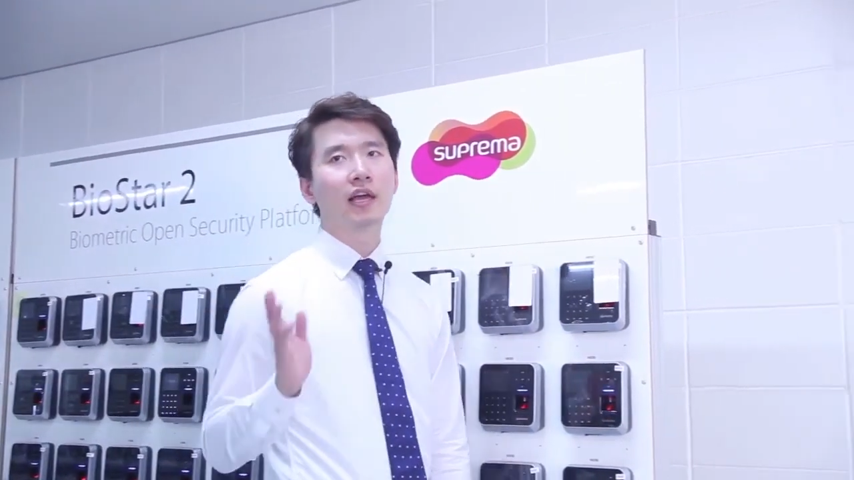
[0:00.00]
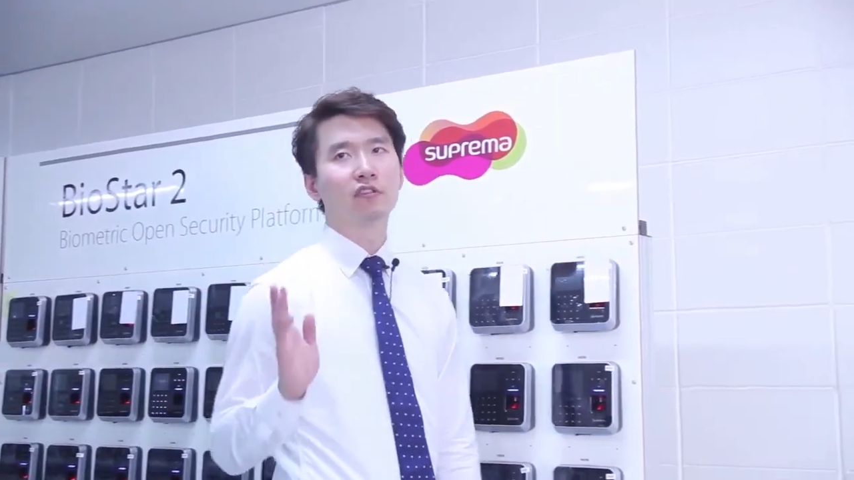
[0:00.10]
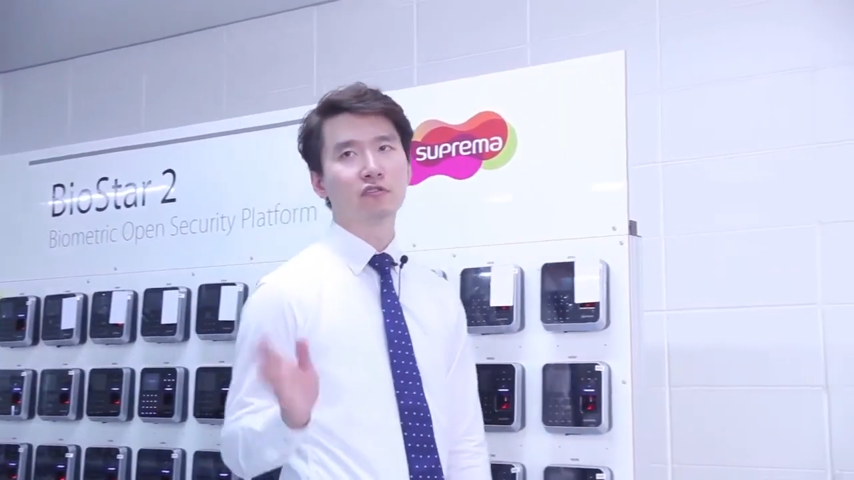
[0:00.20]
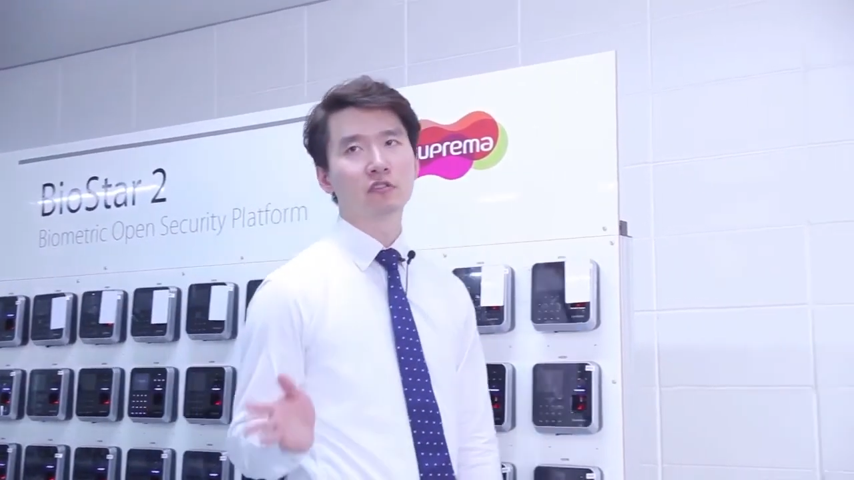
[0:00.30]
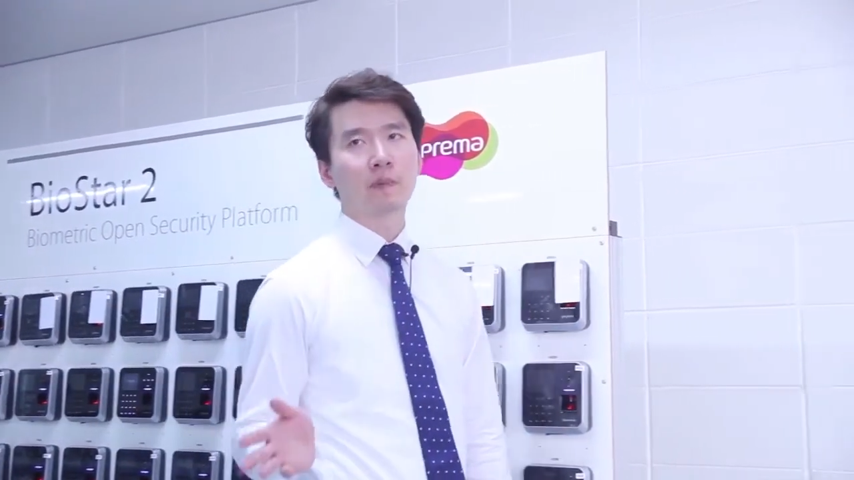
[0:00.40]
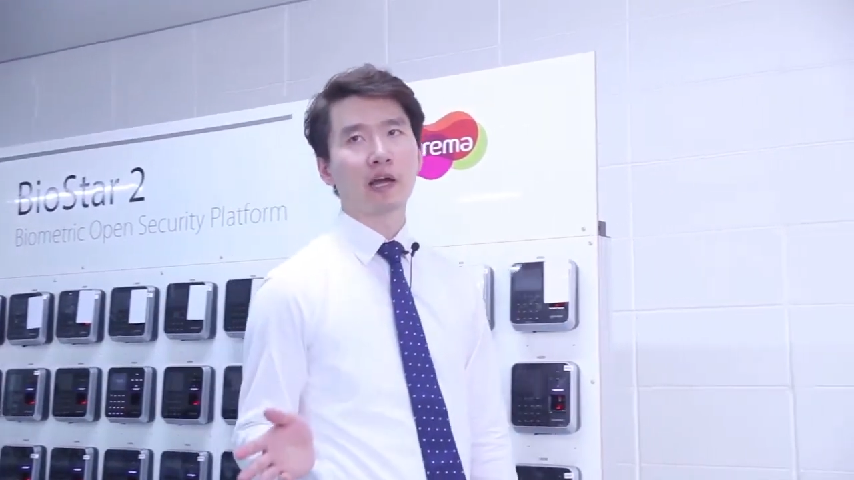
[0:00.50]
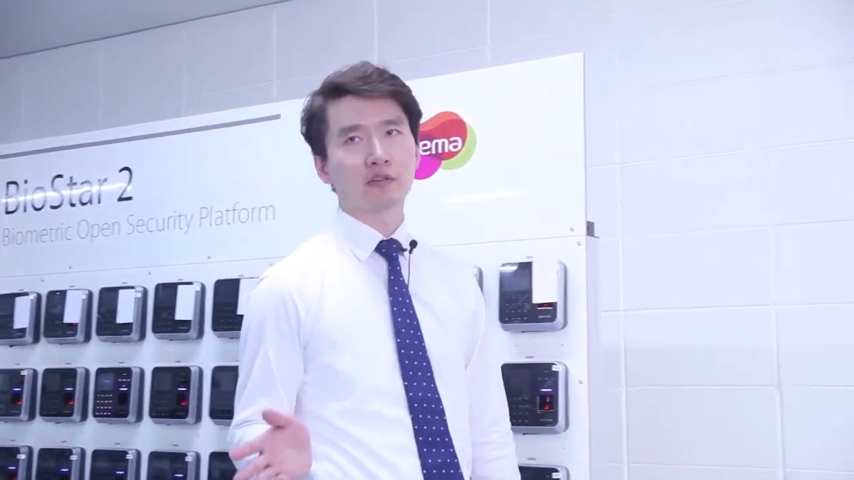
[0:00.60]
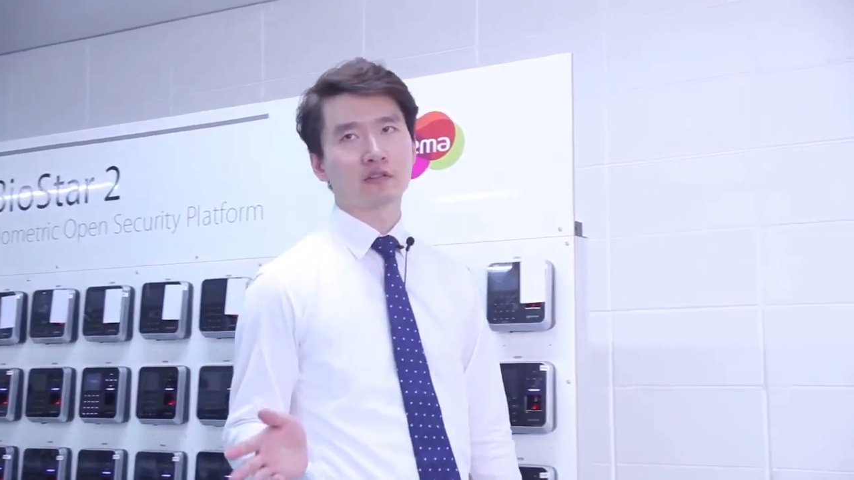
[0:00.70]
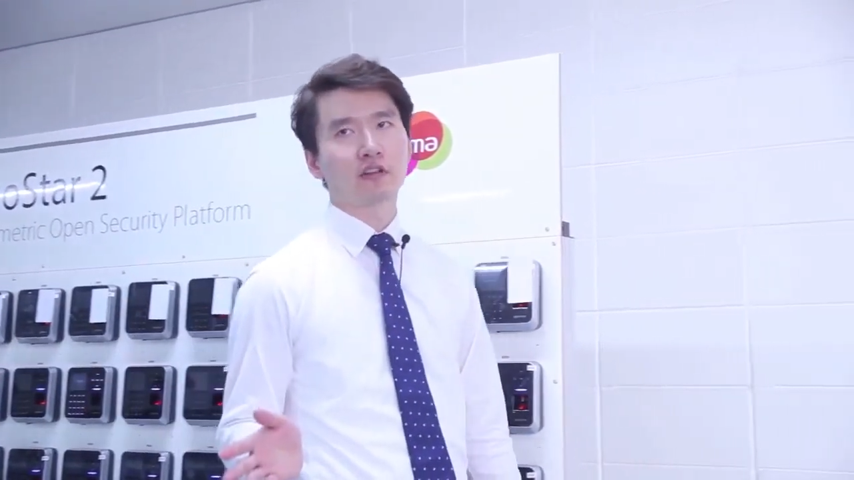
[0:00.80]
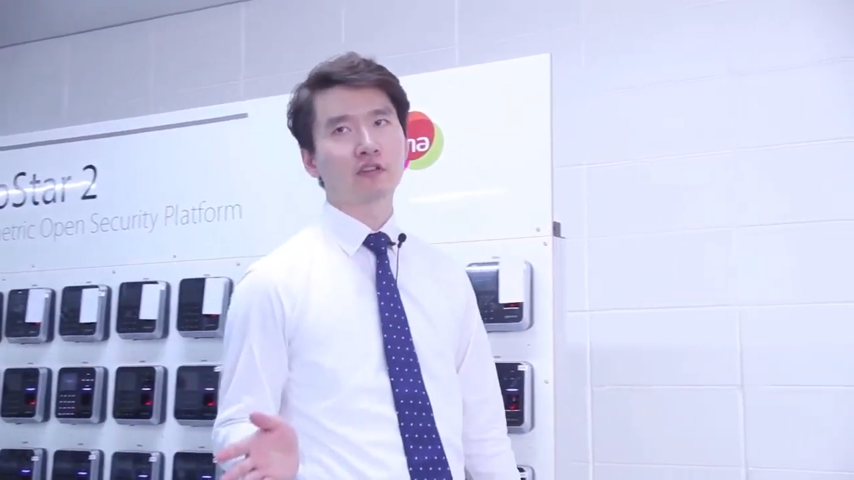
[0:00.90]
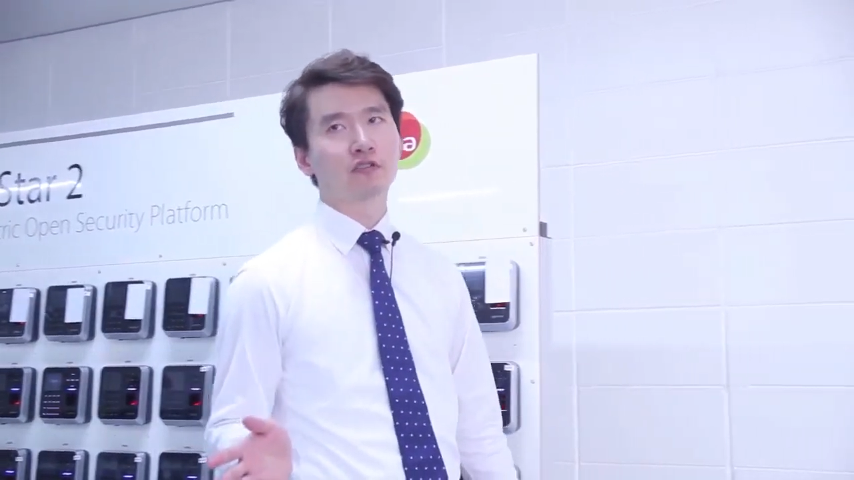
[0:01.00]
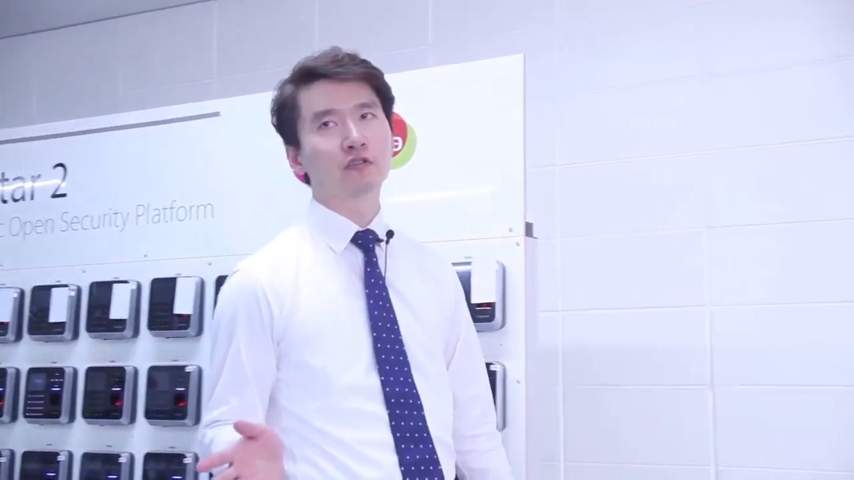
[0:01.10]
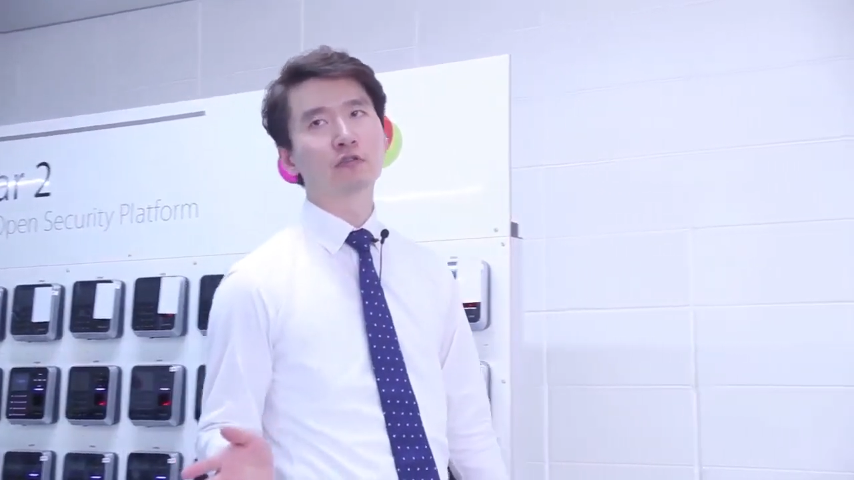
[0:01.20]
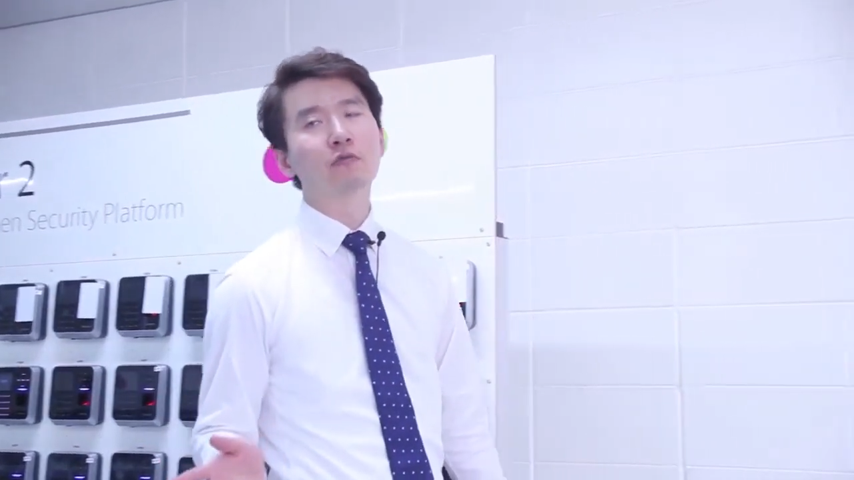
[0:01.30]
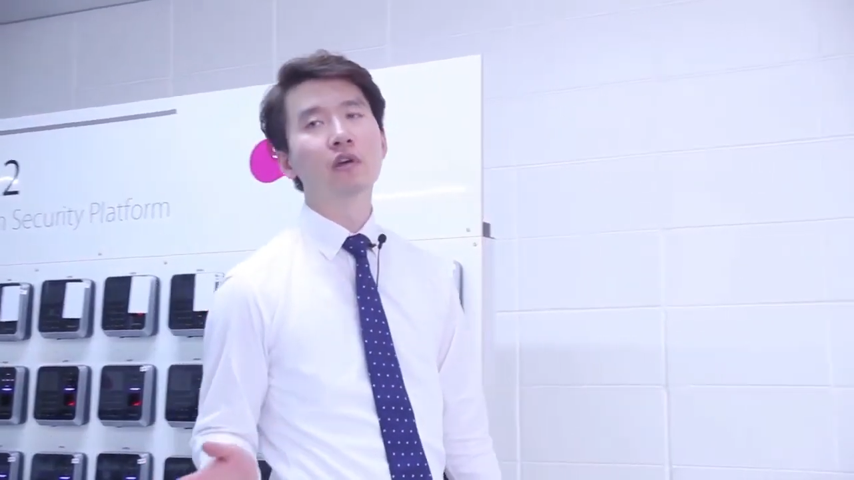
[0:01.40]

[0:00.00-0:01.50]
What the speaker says: and use BioStar 2.